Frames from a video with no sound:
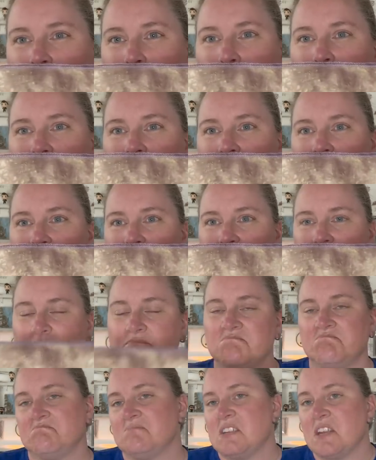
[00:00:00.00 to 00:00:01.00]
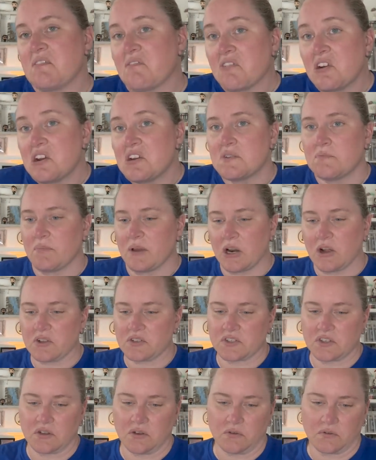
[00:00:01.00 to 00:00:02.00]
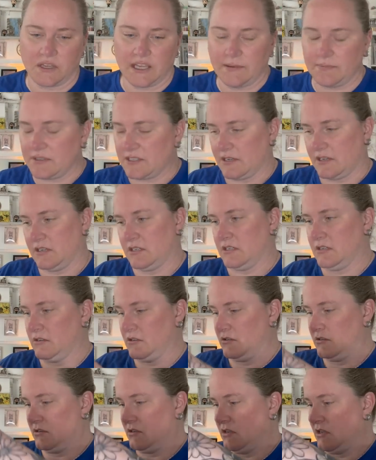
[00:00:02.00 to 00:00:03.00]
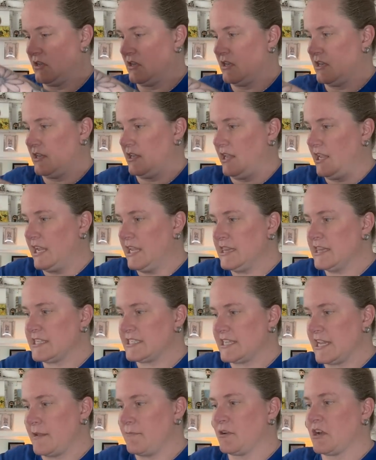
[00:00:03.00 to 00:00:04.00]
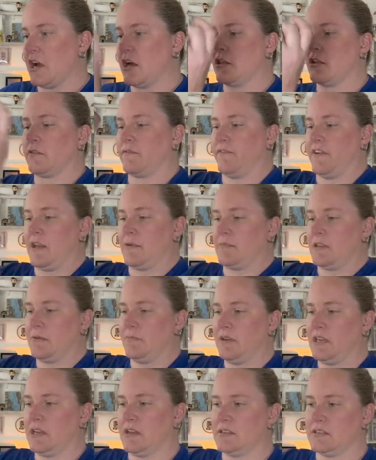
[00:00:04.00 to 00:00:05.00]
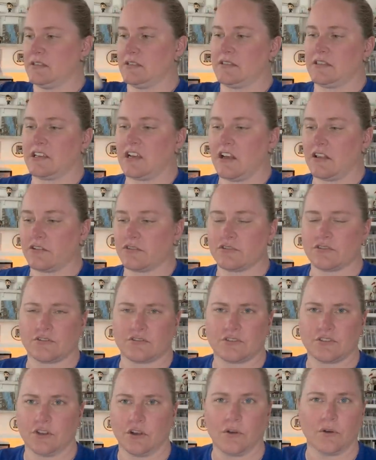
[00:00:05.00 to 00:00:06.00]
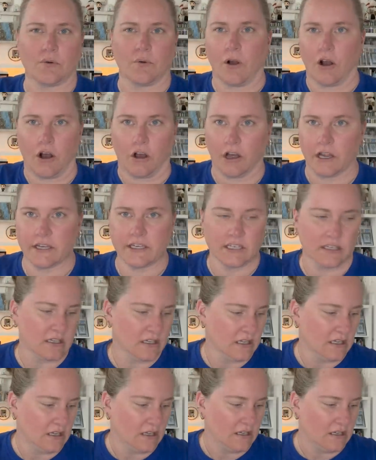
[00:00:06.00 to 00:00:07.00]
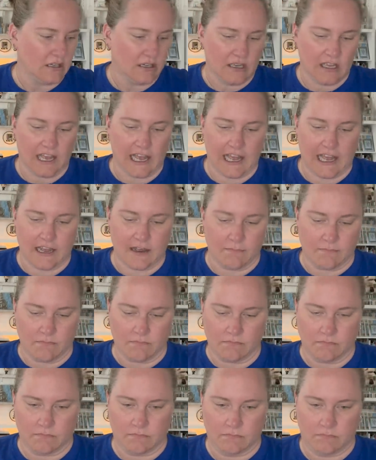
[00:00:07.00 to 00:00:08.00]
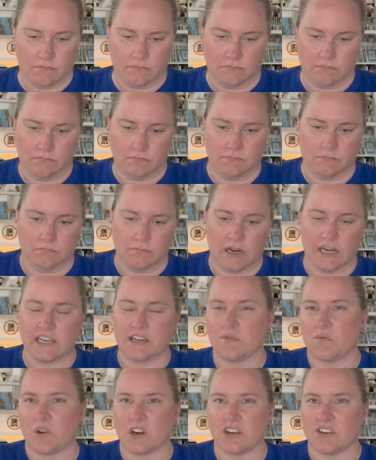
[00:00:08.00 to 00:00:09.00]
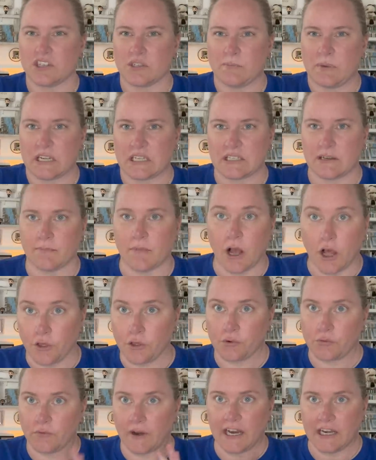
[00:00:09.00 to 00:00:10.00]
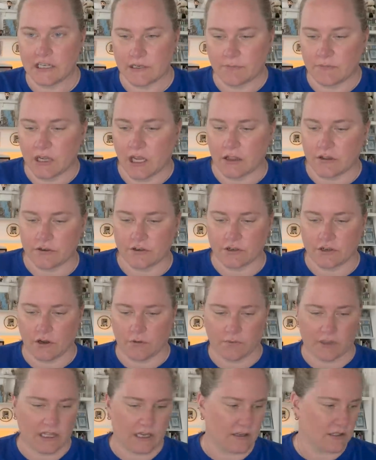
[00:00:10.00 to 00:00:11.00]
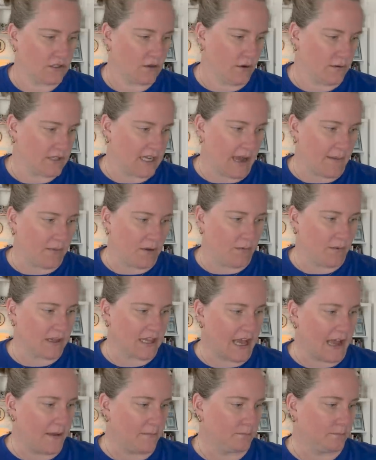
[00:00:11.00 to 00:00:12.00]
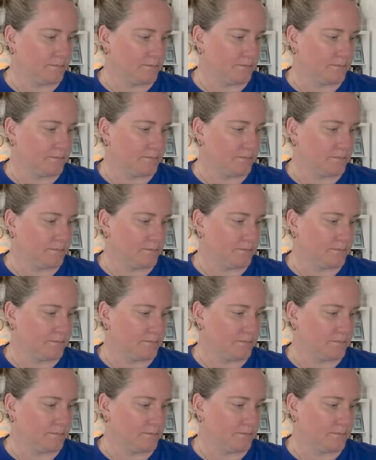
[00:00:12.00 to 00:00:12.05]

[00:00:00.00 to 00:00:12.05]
bit different, but also keeps it in the same color family, because the colors are so odd. I didn't want to just pick some other random color to go with it, so I was happy with that.